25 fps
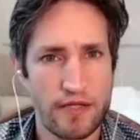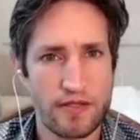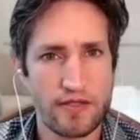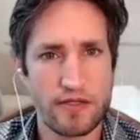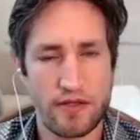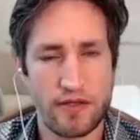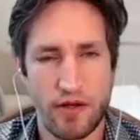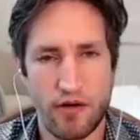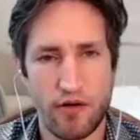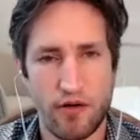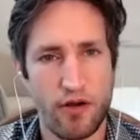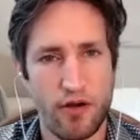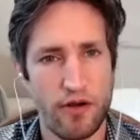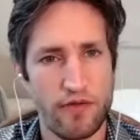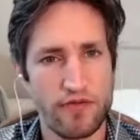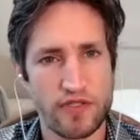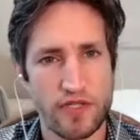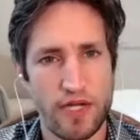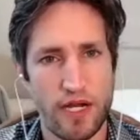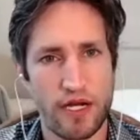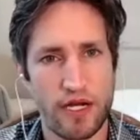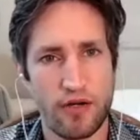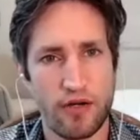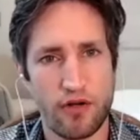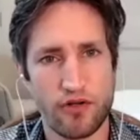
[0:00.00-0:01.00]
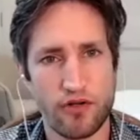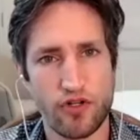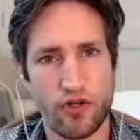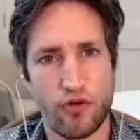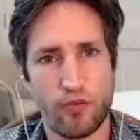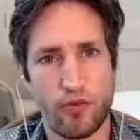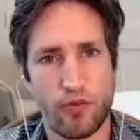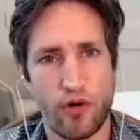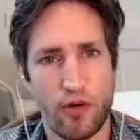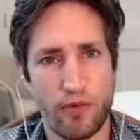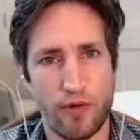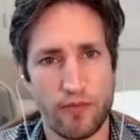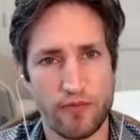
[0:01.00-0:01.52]
There are a lot of psychological
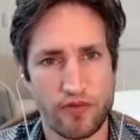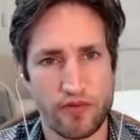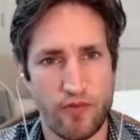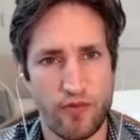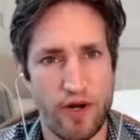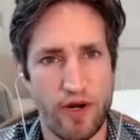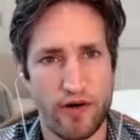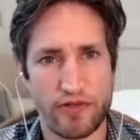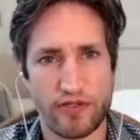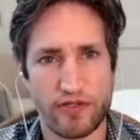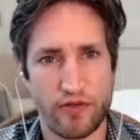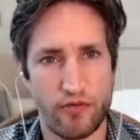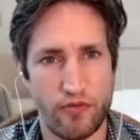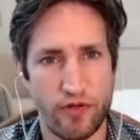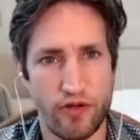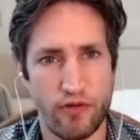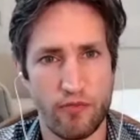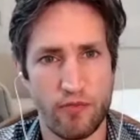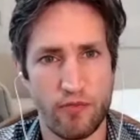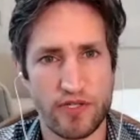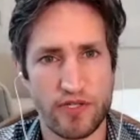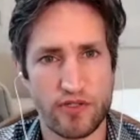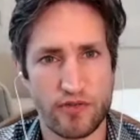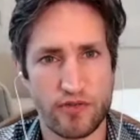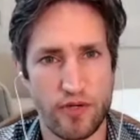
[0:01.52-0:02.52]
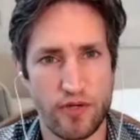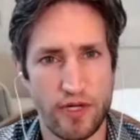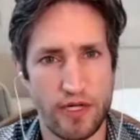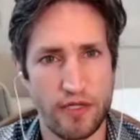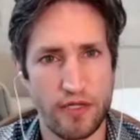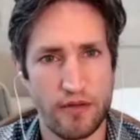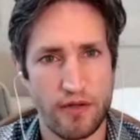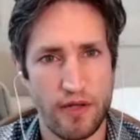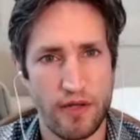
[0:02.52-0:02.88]
problems where it's a real mystery.